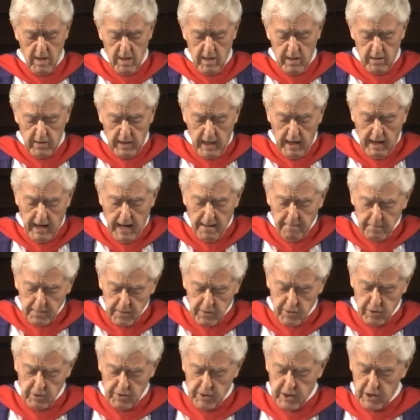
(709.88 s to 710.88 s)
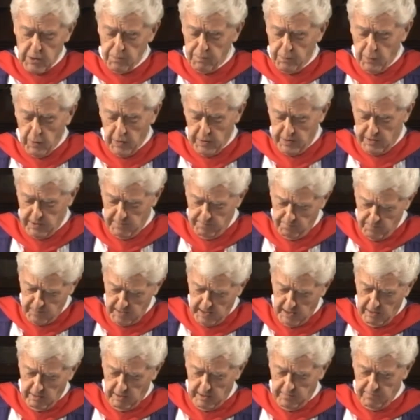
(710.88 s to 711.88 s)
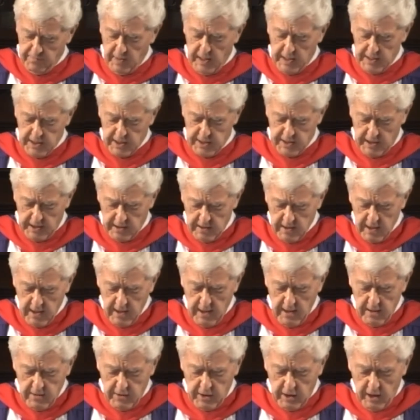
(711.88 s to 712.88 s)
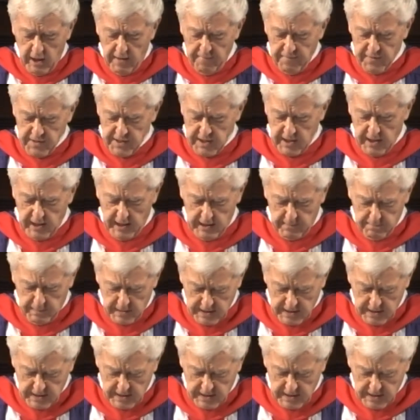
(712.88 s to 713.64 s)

Now, up until this point, Eric Viner said, the officer had been